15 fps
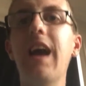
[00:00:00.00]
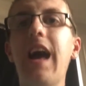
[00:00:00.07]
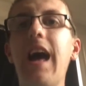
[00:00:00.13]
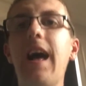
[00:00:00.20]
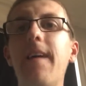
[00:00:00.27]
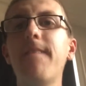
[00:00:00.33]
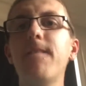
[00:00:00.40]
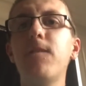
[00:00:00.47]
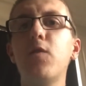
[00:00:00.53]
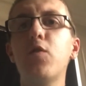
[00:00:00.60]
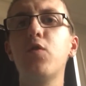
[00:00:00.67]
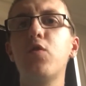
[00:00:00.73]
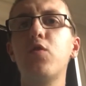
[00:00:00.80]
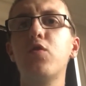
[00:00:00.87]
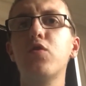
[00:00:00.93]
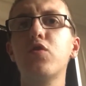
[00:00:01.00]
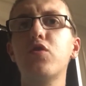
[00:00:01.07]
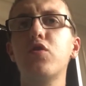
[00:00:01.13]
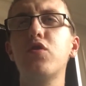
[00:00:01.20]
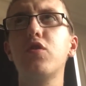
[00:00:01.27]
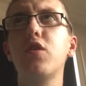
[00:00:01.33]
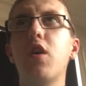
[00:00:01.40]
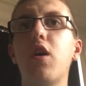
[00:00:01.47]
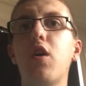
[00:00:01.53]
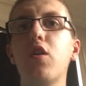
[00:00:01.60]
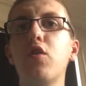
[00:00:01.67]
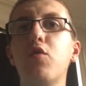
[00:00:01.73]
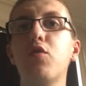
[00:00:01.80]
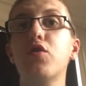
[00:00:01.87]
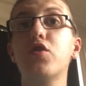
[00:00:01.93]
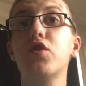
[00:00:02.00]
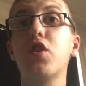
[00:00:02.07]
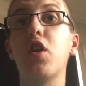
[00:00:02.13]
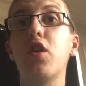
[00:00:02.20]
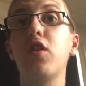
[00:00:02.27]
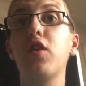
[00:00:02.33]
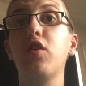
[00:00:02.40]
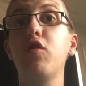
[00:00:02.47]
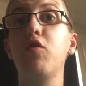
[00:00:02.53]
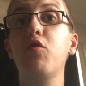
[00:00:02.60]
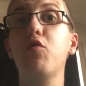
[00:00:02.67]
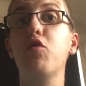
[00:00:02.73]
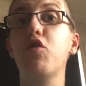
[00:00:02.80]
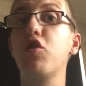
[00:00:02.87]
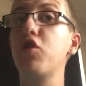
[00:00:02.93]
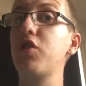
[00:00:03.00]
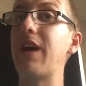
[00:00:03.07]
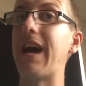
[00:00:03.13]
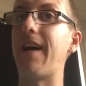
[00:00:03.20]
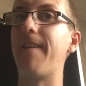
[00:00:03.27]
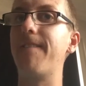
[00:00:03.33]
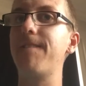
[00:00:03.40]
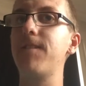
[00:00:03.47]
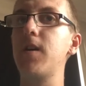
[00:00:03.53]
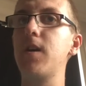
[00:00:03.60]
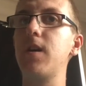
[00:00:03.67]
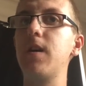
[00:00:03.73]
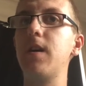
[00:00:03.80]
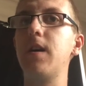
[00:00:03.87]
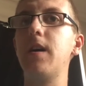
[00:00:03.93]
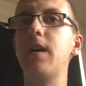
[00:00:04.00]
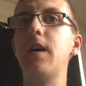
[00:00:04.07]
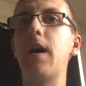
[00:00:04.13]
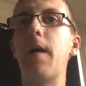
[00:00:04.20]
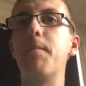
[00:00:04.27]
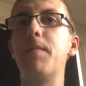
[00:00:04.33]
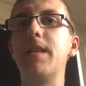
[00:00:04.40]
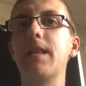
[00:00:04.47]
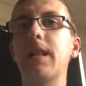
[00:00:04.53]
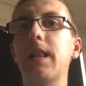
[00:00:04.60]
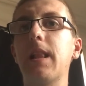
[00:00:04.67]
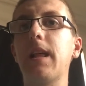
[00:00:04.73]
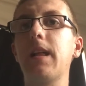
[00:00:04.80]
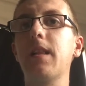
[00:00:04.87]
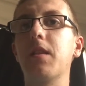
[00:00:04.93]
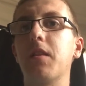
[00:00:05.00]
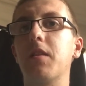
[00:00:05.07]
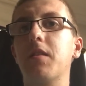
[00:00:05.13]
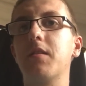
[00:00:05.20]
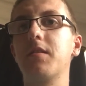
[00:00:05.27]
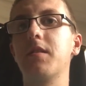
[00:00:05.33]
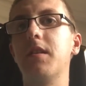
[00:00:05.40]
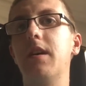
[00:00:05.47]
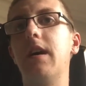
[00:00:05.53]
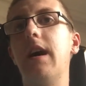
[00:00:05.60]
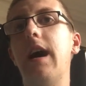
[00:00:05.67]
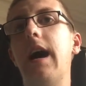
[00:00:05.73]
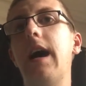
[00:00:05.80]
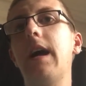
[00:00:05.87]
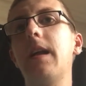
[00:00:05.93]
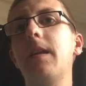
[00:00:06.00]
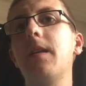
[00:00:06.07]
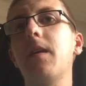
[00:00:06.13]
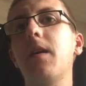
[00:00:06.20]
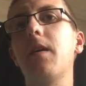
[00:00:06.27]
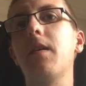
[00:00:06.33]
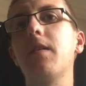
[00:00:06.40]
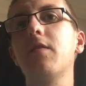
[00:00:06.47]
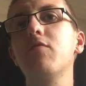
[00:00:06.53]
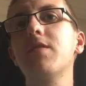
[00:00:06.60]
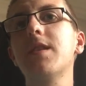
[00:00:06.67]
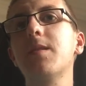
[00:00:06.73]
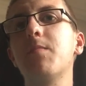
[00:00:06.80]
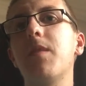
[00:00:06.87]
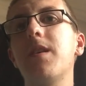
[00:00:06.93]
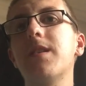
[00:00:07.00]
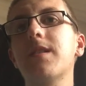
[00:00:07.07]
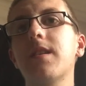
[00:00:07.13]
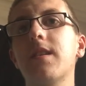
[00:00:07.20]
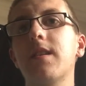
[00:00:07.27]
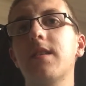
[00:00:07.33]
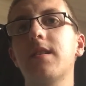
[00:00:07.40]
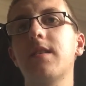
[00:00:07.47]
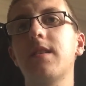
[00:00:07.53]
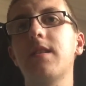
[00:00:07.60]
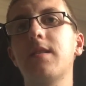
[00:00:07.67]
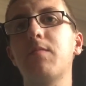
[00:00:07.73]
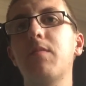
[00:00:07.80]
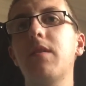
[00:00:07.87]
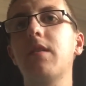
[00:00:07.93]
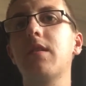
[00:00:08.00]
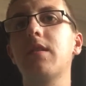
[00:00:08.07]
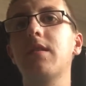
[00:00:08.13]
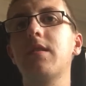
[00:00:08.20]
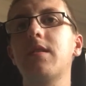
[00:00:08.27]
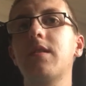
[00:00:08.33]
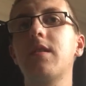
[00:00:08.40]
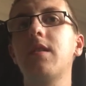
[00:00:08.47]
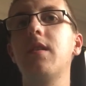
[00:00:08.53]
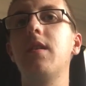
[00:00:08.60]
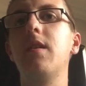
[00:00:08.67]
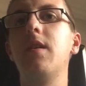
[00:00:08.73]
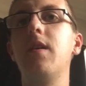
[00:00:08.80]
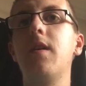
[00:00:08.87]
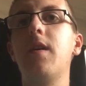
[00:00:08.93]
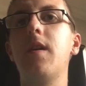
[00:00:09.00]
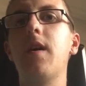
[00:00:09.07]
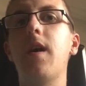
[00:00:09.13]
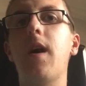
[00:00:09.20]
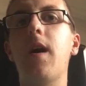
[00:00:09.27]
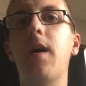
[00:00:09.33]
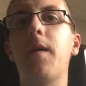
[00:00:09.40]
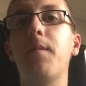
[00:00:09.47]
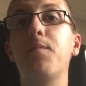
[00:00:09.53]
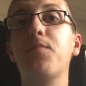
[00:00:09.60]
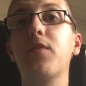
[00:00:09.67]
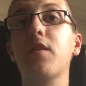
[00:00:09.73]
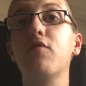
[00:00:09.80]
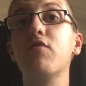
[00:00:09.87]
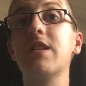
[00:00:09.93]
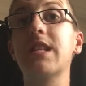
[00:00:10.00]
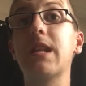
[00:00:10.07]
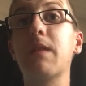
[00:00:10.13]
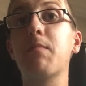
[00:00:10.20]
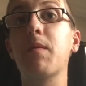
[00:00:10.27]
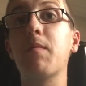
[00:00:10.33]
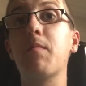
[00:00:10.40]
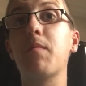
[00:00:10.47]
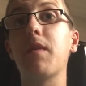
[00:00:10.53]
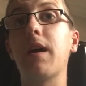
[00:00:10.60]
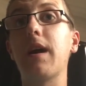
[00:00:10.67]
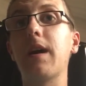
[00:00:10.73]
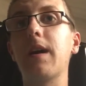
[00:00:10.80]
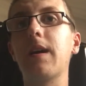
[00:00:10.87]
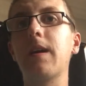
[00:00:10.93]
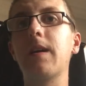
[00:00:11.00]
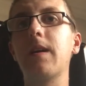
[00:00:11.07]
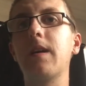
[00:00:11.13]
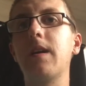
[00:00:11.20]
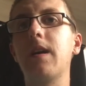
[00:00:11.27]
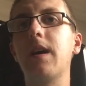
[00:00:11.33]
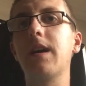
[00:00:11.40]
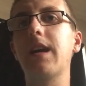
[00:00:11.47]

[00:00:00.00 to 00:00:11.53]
have or are you concerned that you could have a mental illness? And uh, the reason I'm asking this is because um, recently I've been playing a